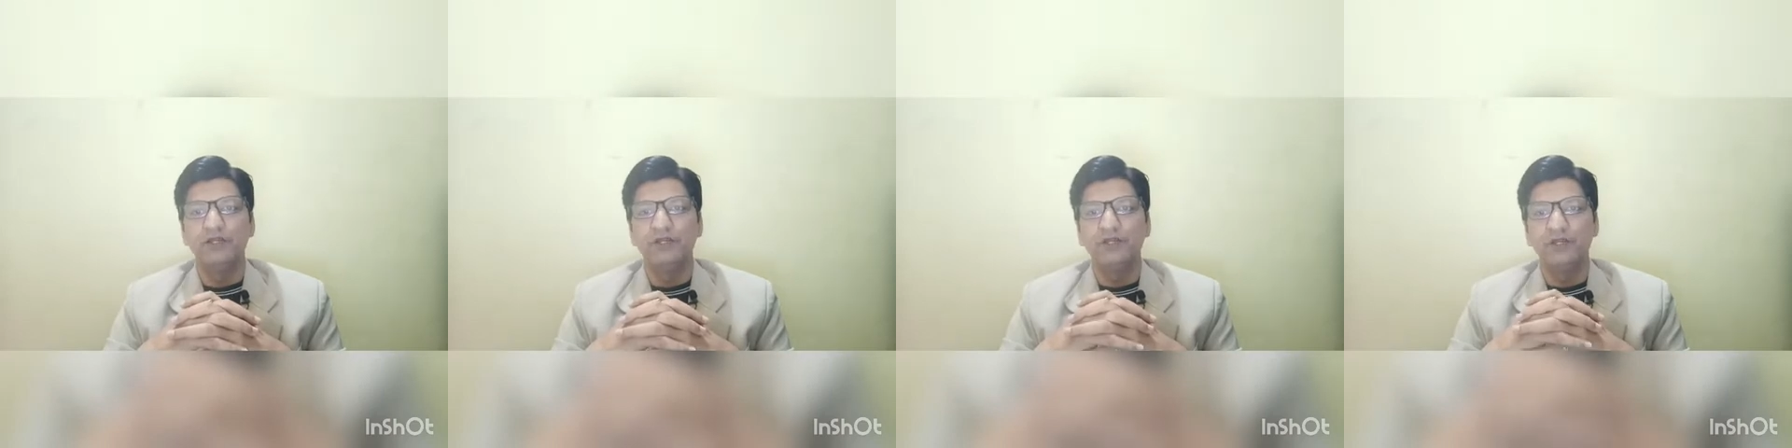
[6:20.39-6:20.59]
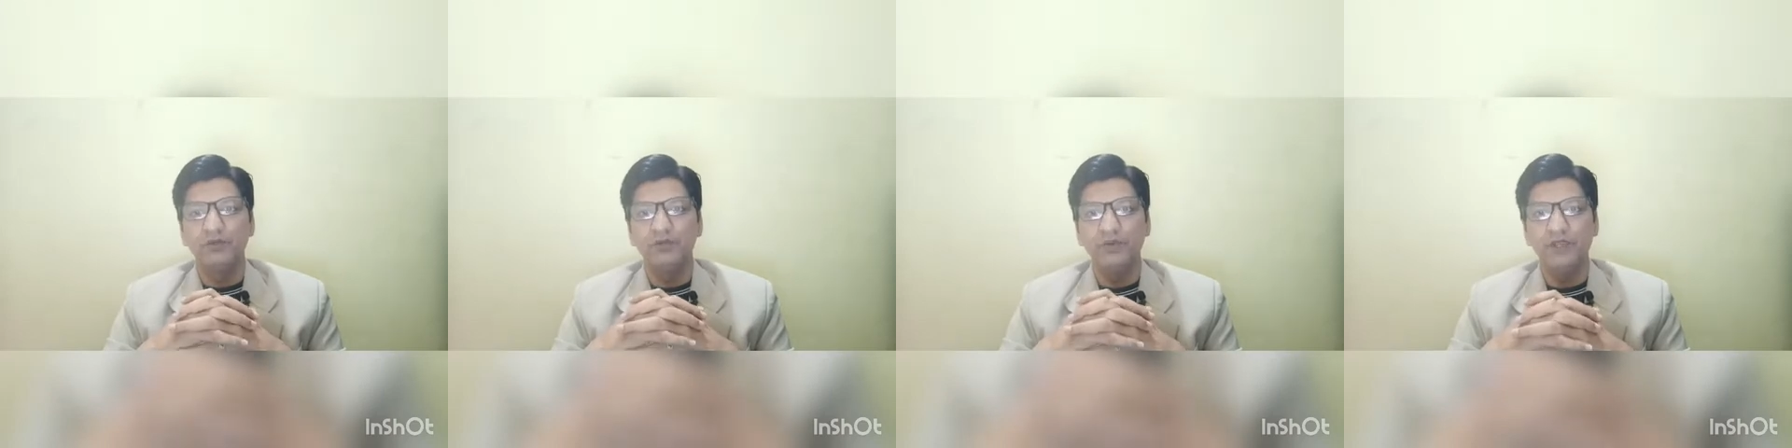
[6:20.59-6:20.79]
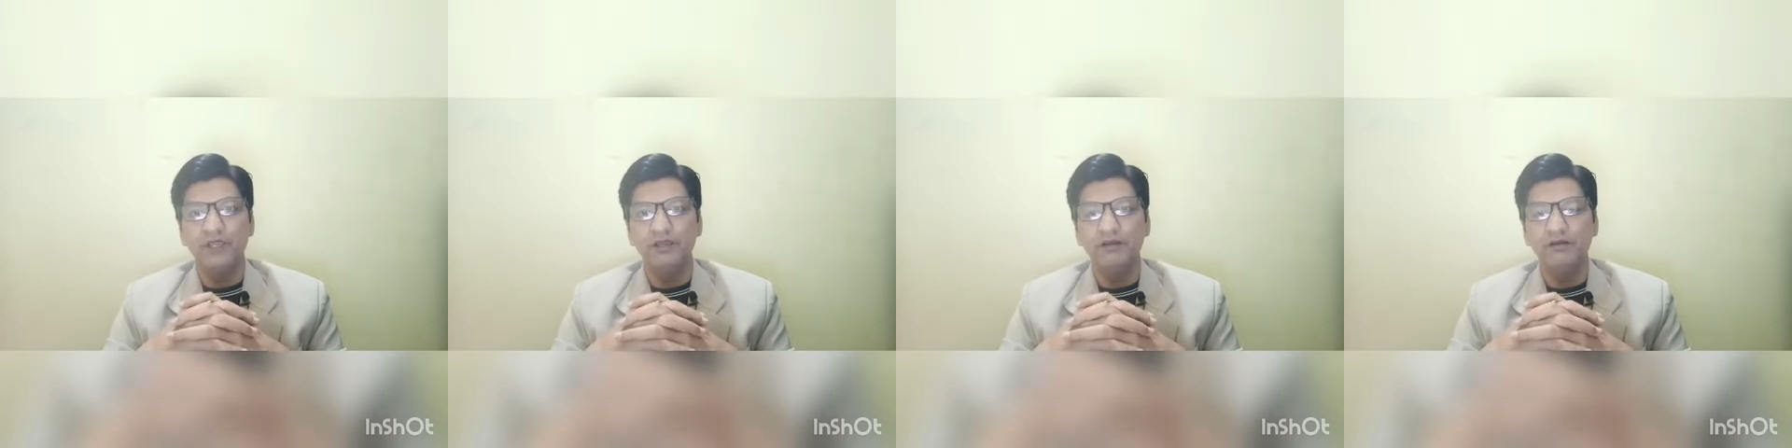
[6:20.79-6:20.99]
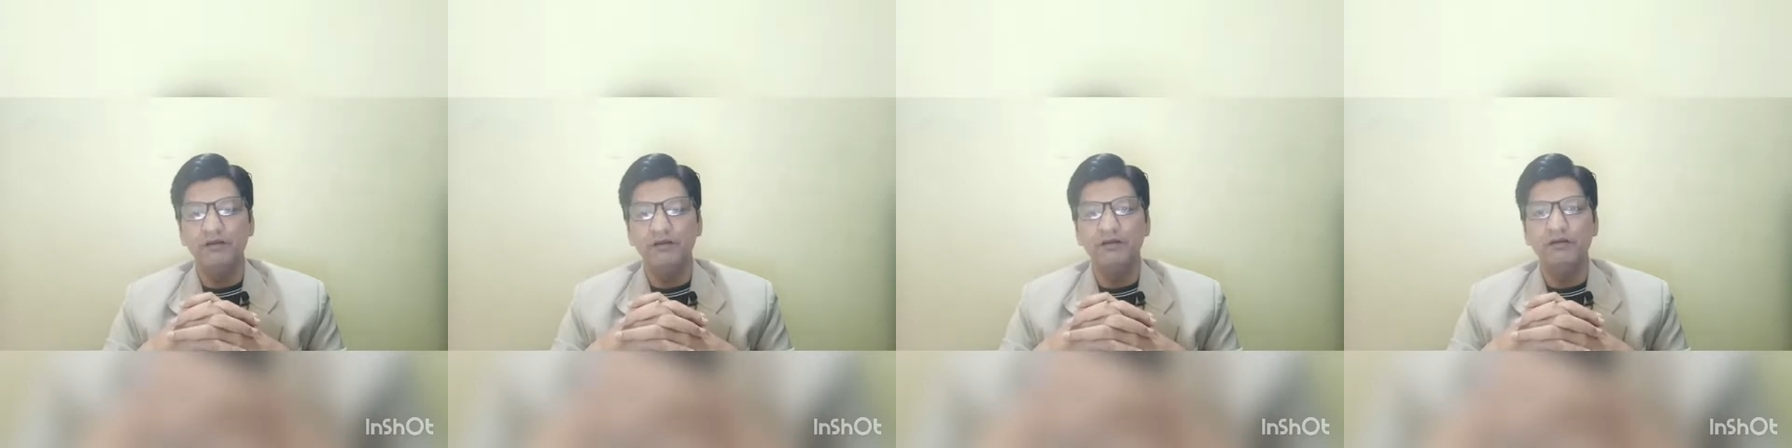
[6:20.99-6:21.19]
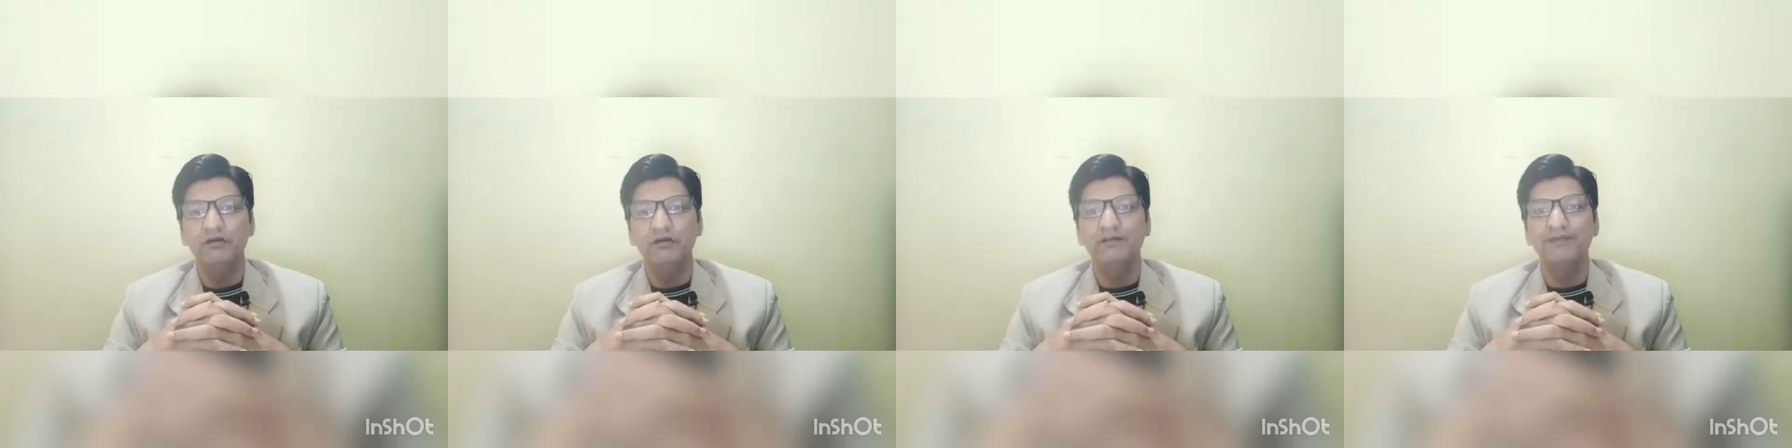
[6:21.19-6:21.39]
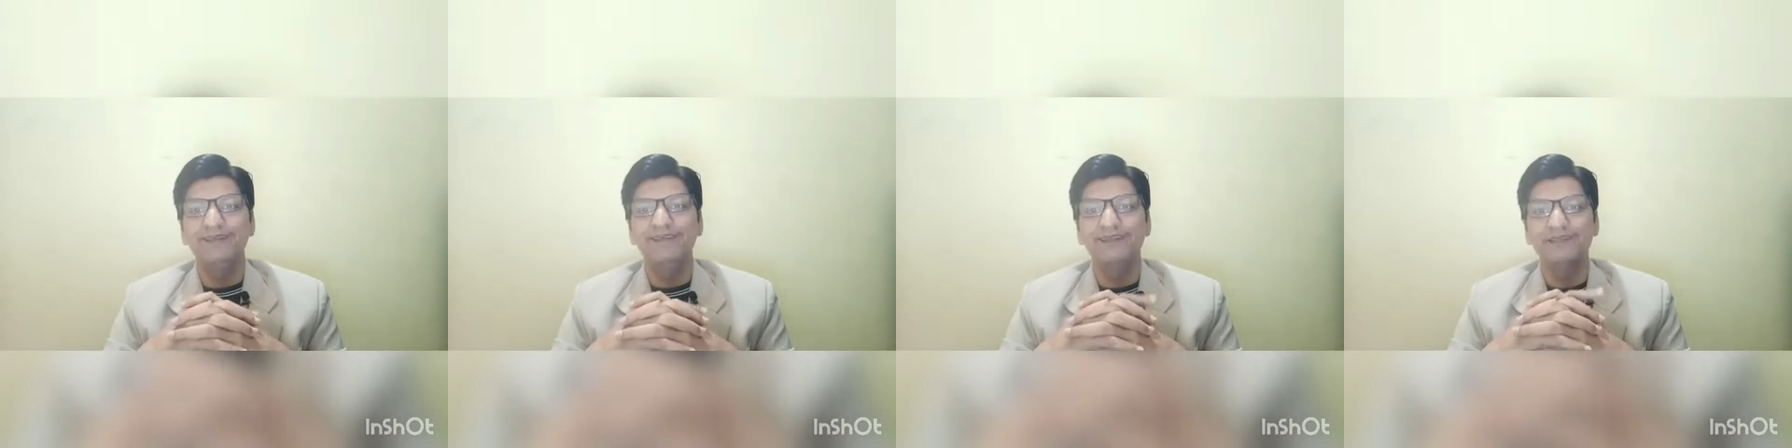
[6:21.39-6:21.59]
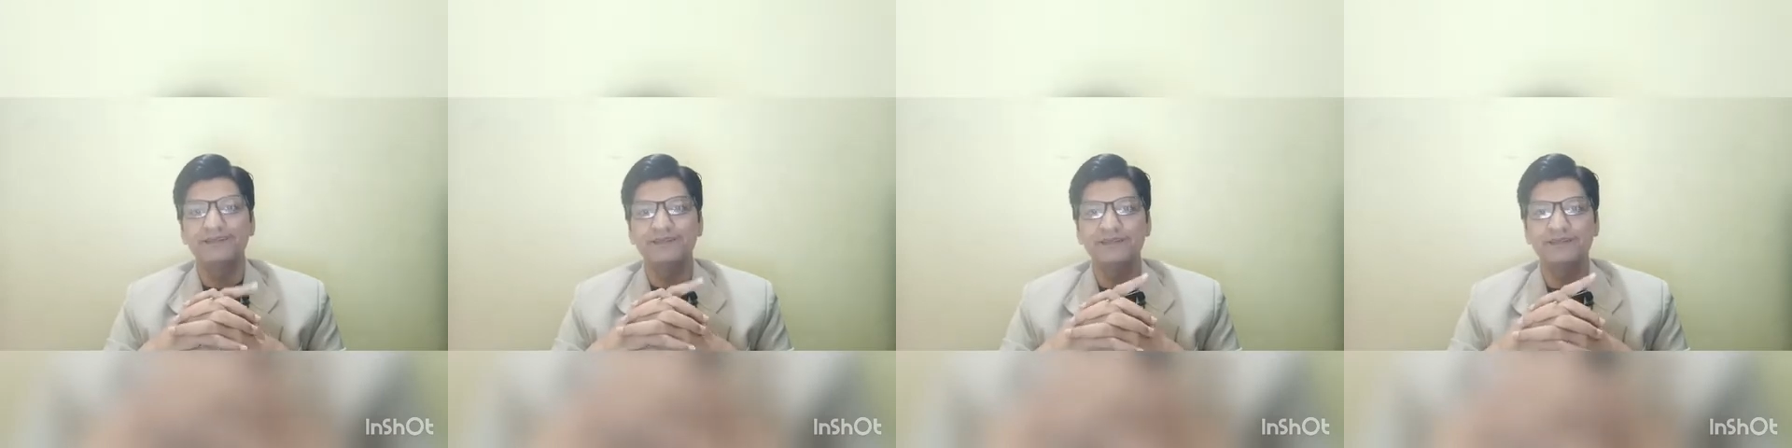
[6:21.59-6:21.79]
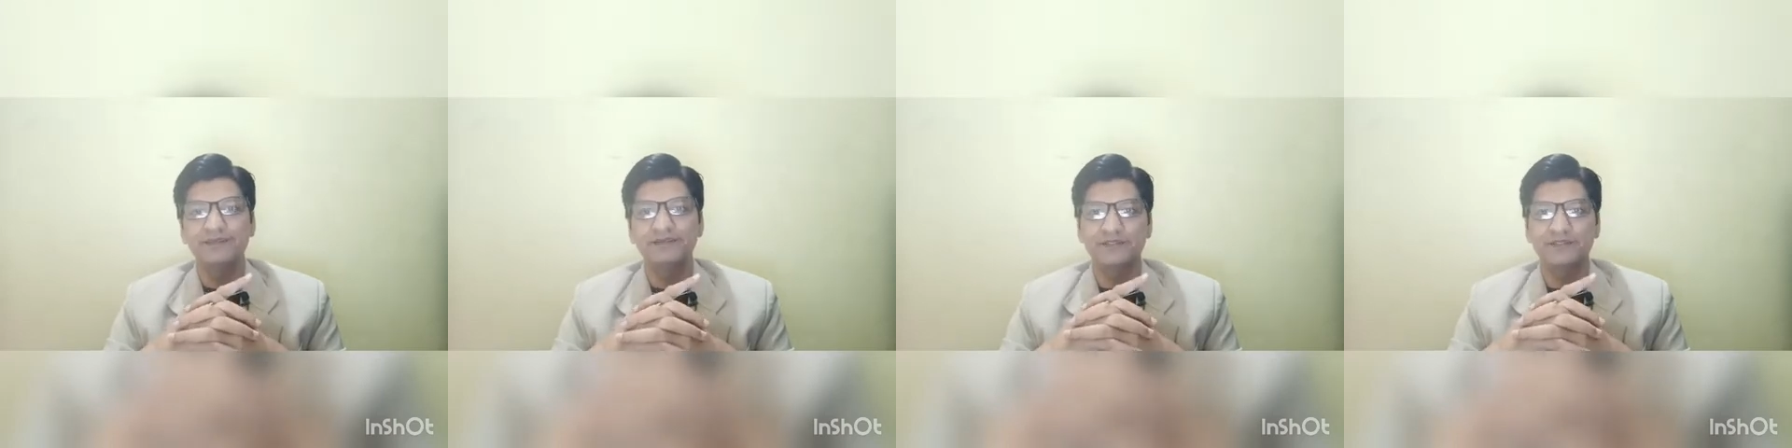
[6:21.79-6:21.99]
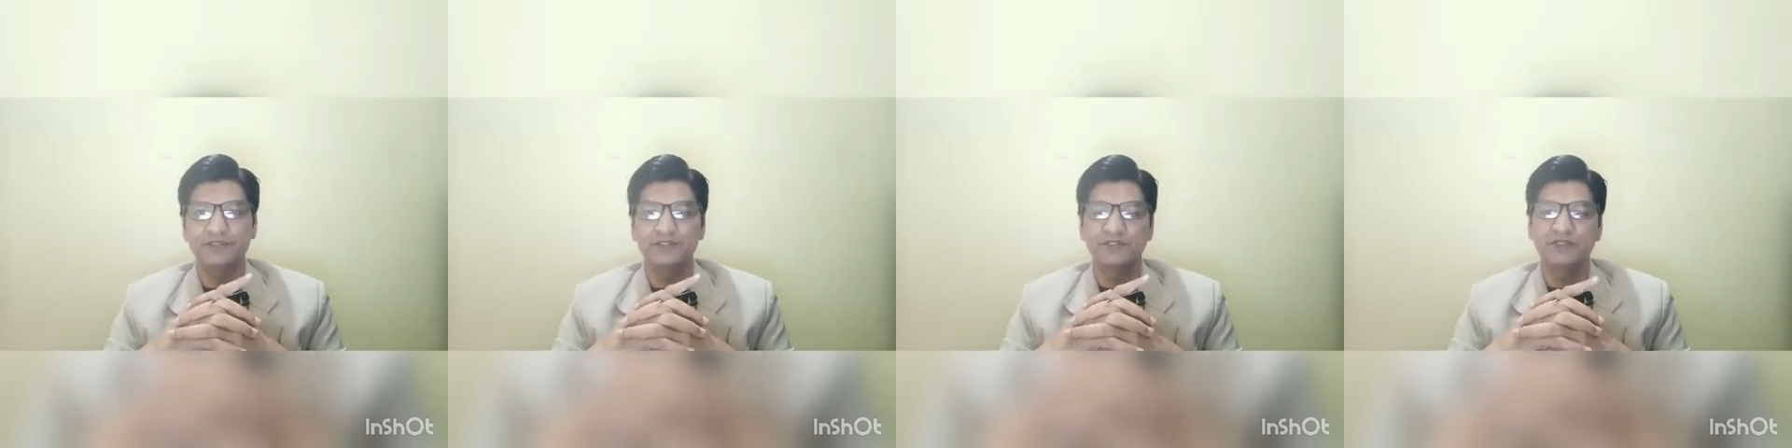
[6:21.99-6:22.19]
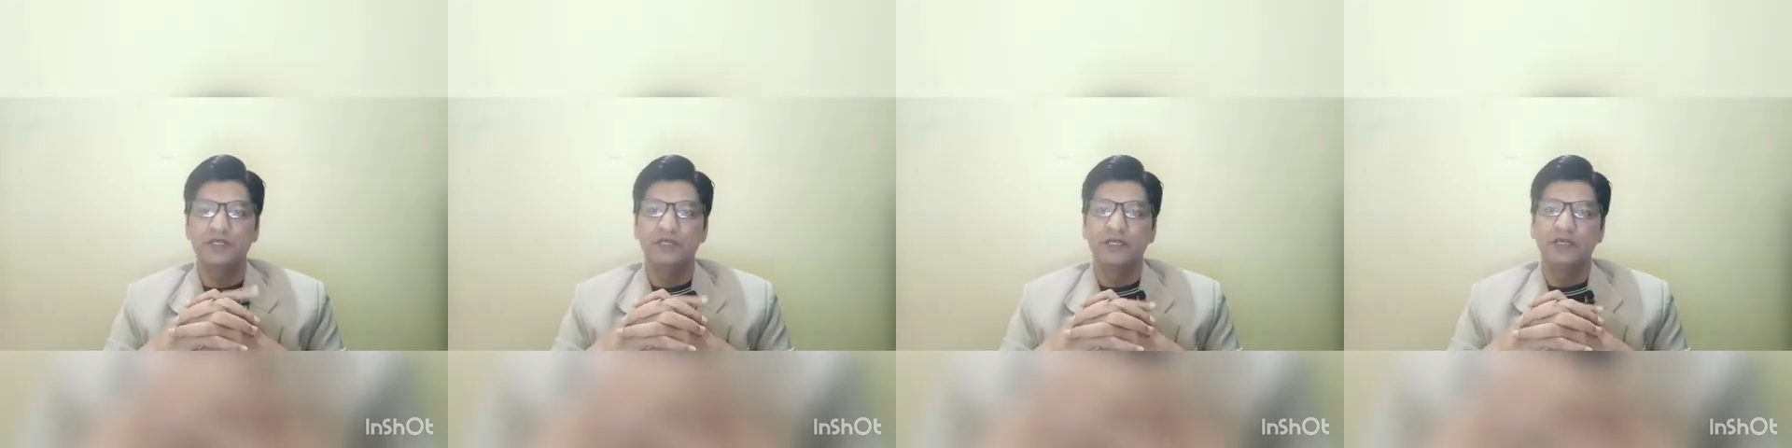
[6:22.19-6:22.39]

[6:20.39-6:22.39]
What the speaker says: doing the research.